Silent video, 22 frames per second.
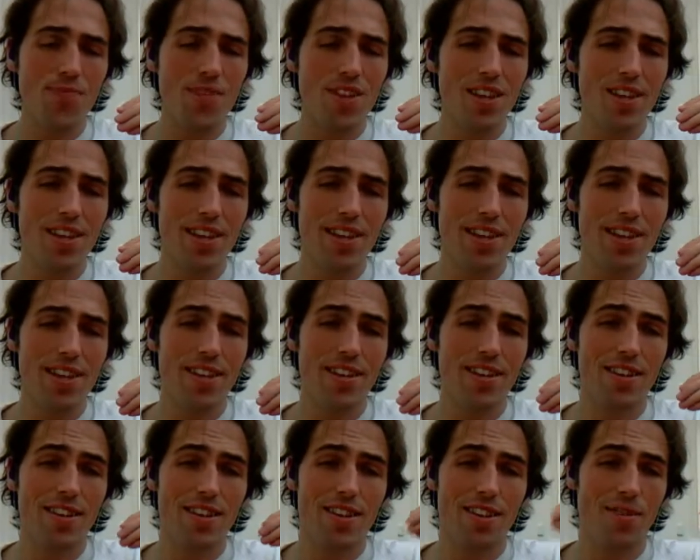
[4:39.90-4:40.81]

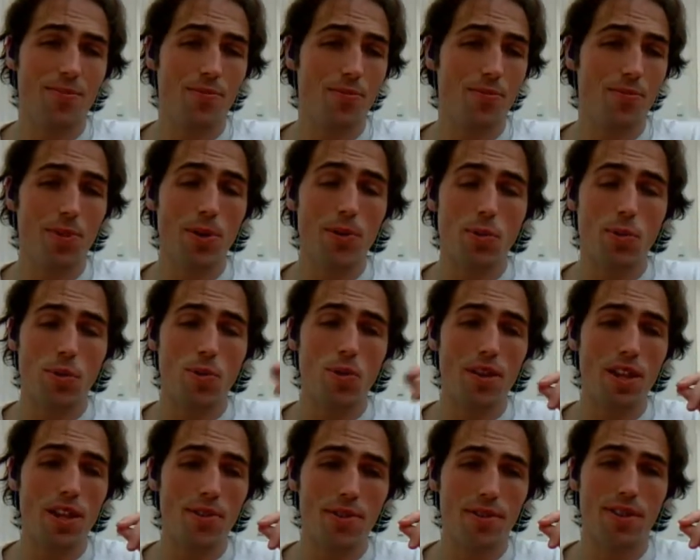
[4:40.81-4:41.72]
And people were
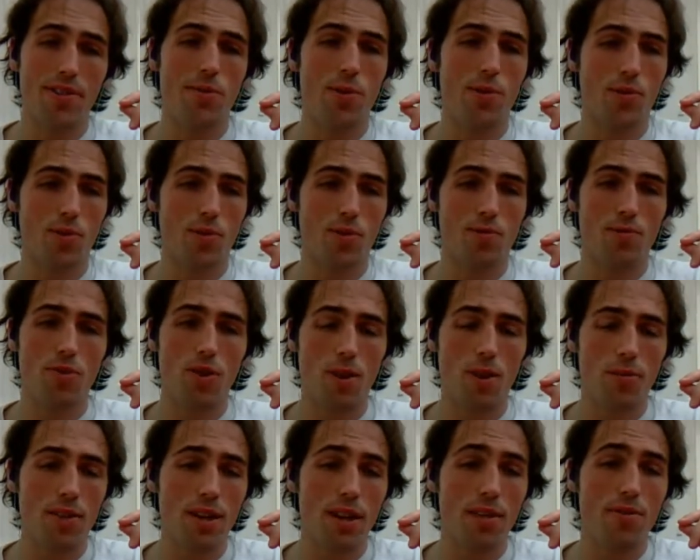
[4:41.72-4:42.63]
leaving. People were
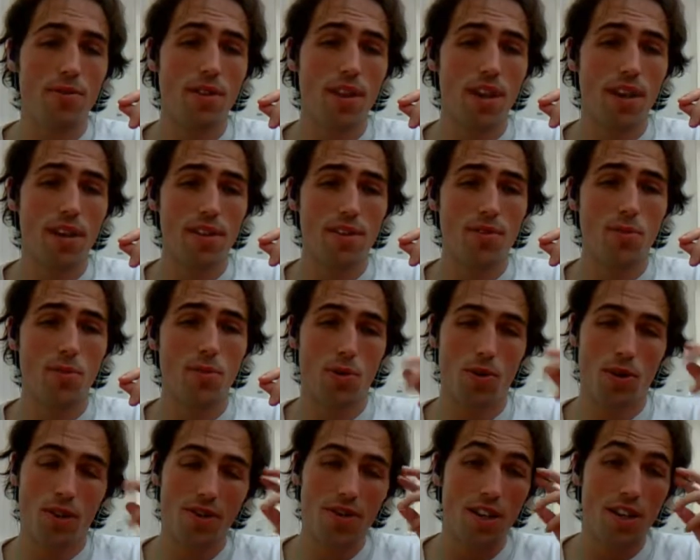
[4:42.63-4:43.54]
dropping like flies from the
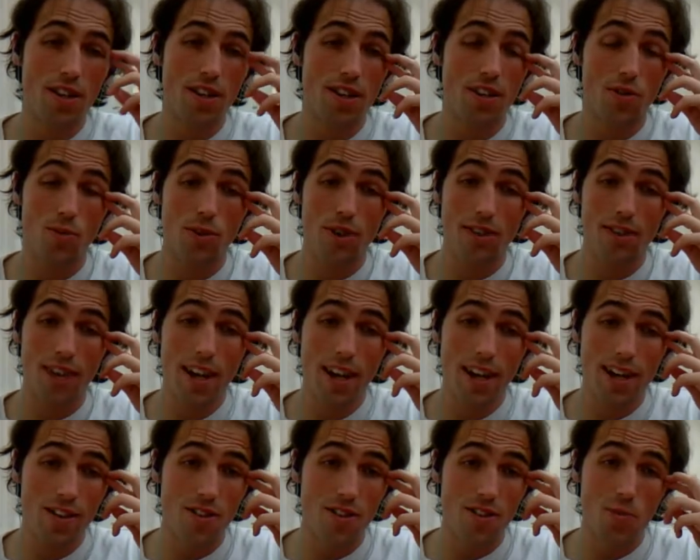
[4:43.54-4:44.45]
organization. It's really
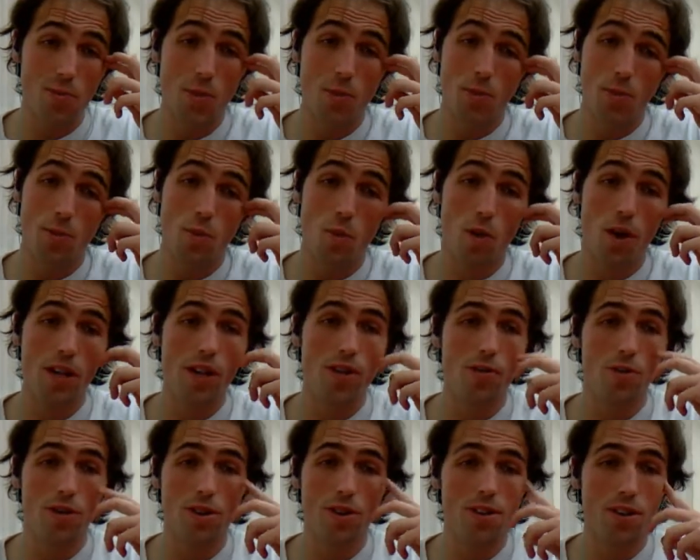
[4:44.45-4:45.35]
sad because people have been working
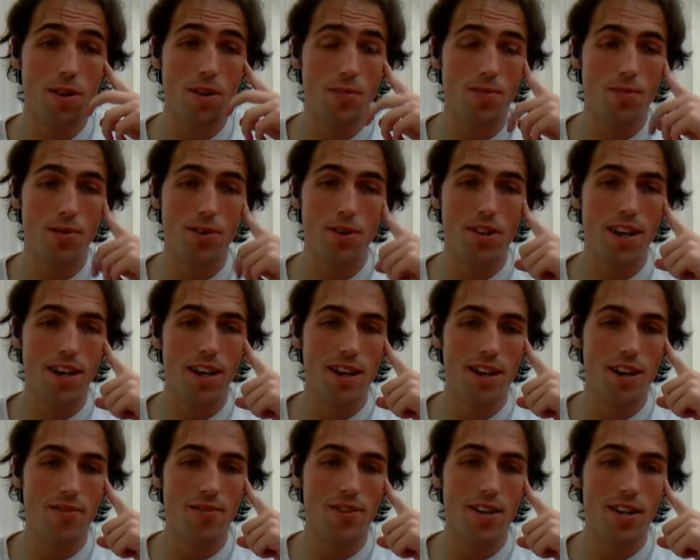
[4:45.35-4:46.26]
for 10,
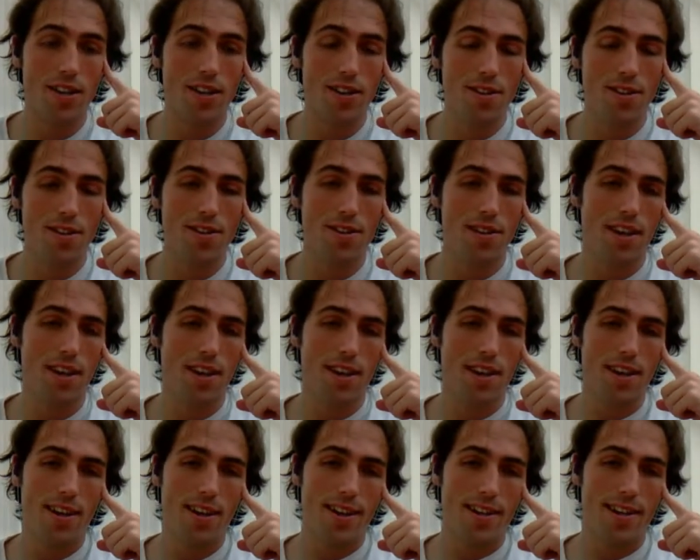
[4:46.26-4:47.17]
11 years,
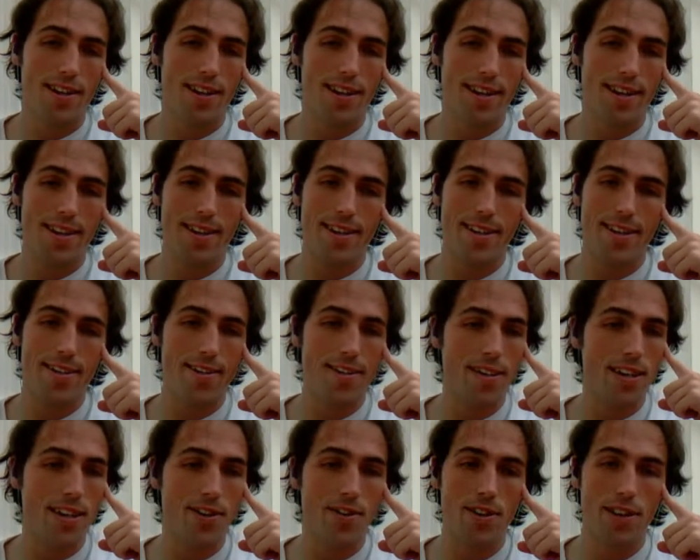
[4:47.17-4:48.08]
and
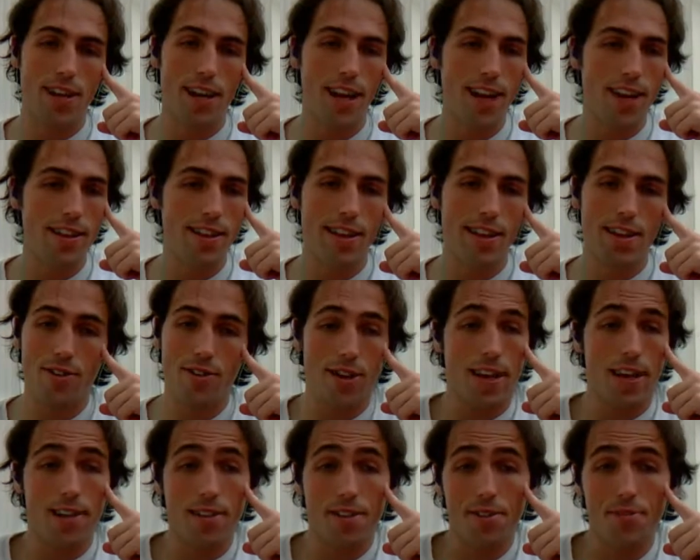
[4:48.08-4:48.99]
they couldn't
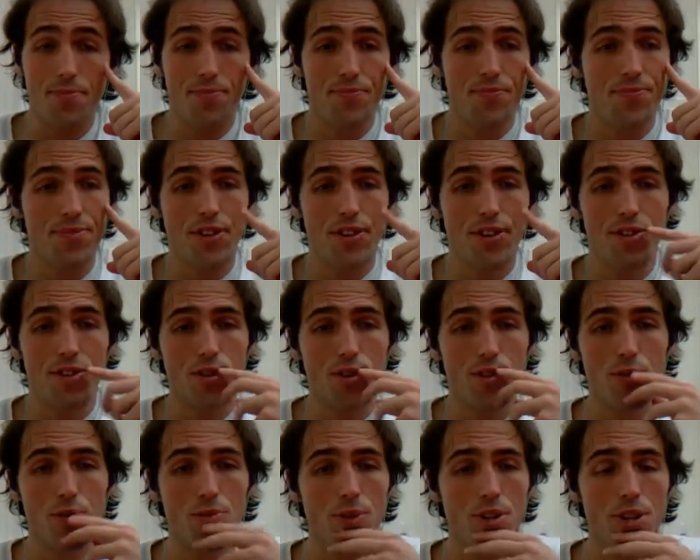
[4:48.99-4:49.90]
handle it. They
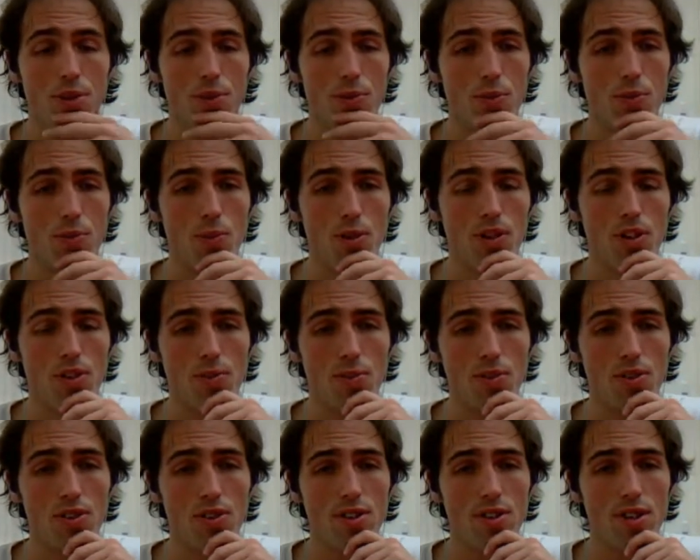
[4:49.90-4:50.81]
couldn't deal with what
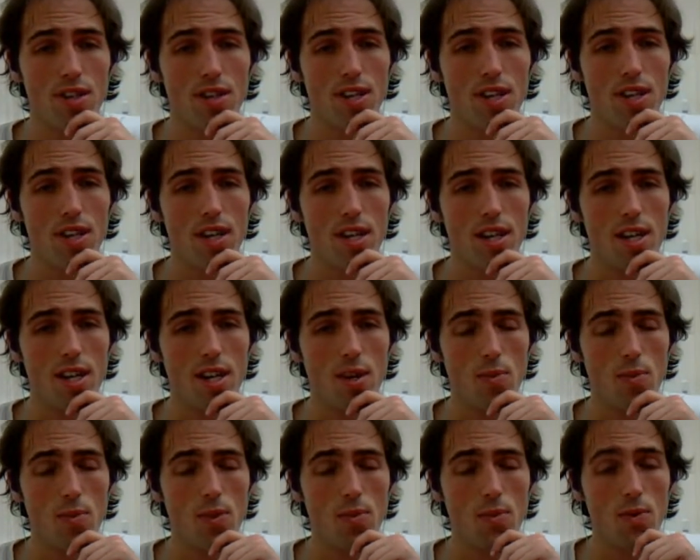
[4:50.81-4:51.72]

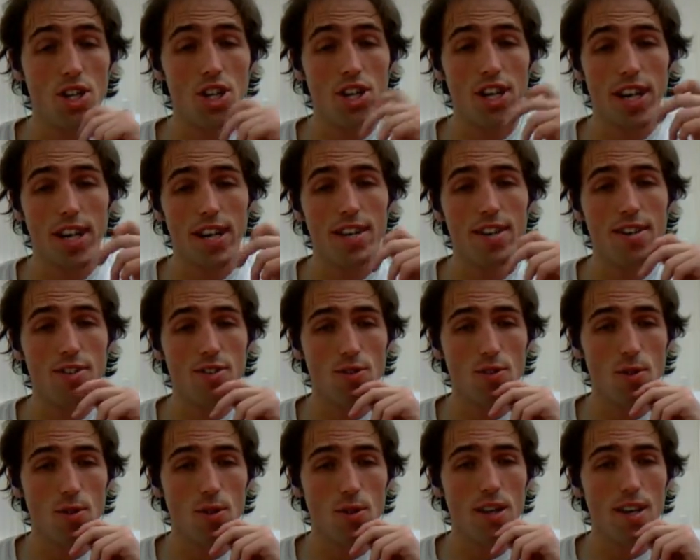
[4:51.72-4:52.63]
she had in
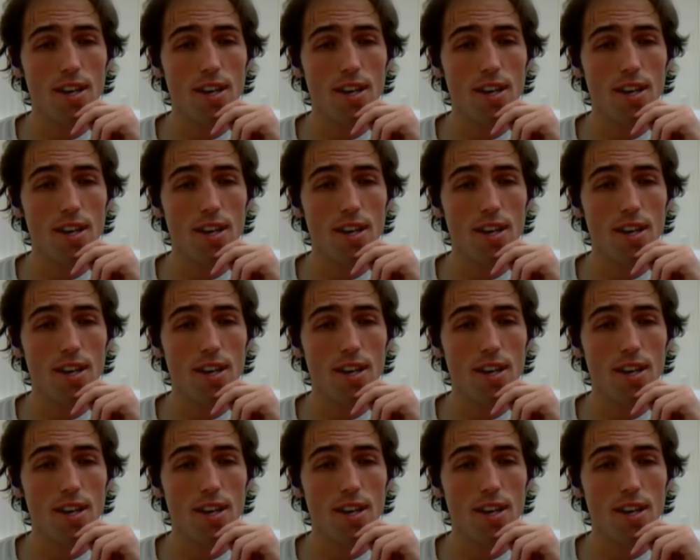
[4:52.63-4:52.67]
store.